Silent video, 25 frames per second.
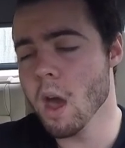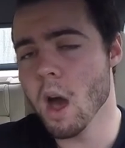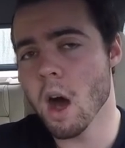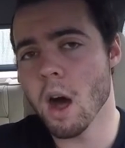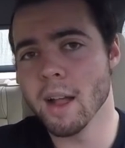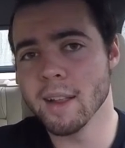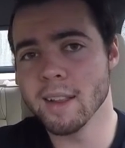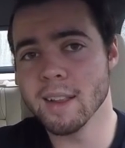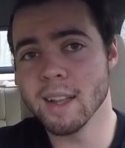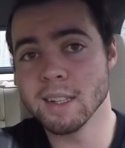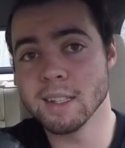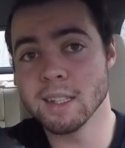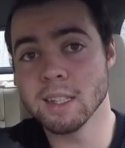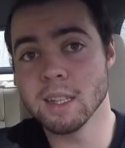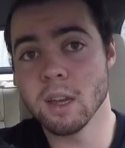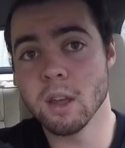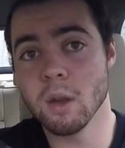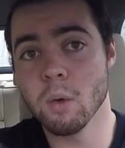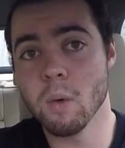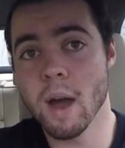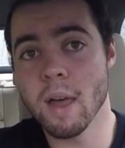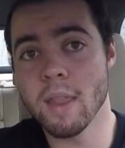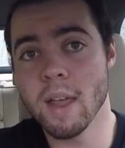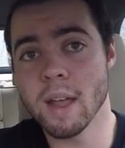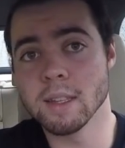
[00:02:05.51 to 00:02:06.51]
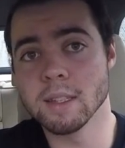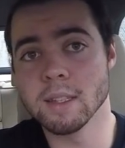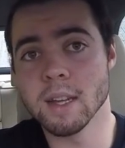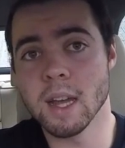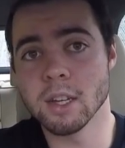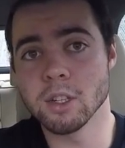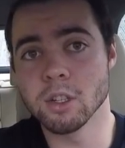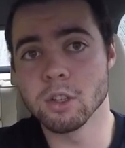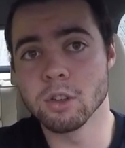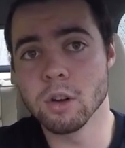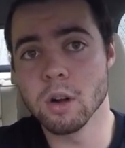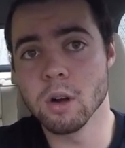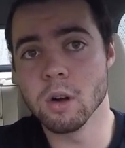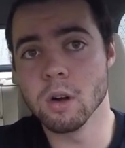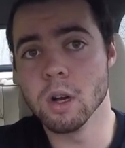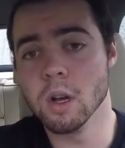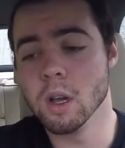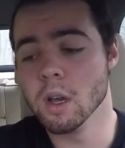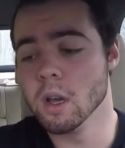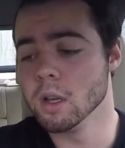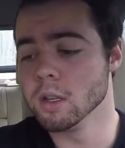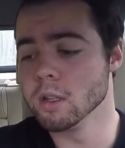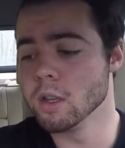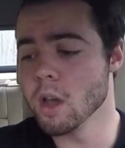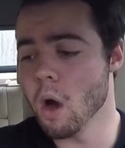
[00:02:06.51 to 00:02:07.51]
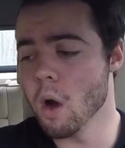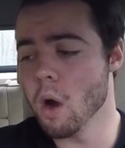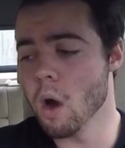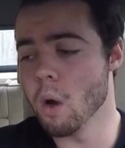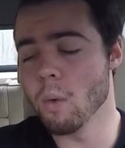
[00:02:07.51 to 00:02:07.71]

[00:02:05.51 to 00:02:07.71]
I'd like to tell you why that's not true. So,